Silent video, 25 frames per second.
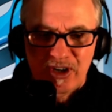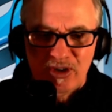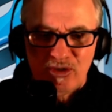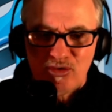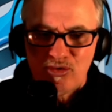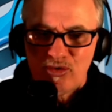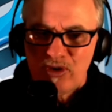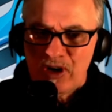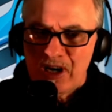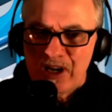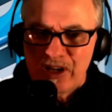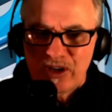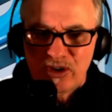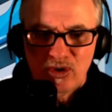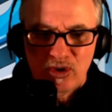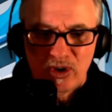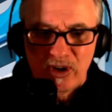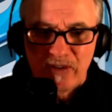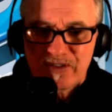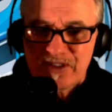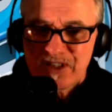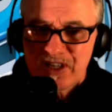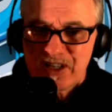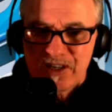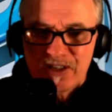Really good.
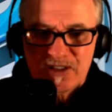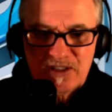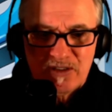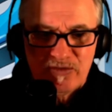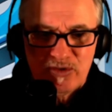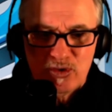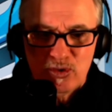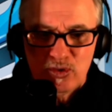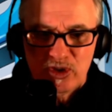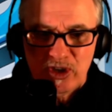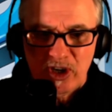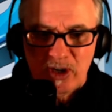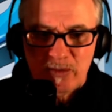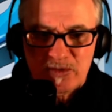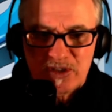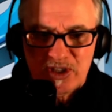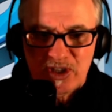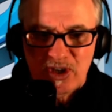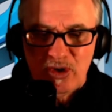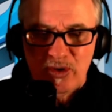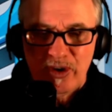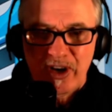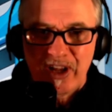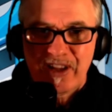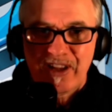I've seen this a few times
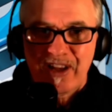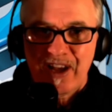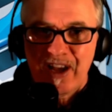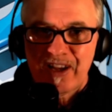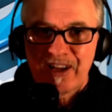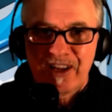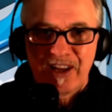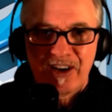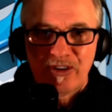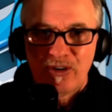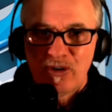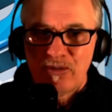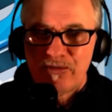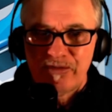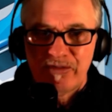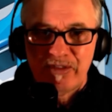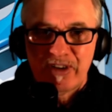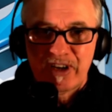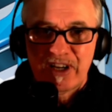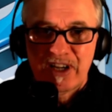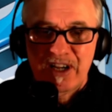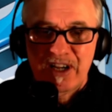now and I can't get enough of it.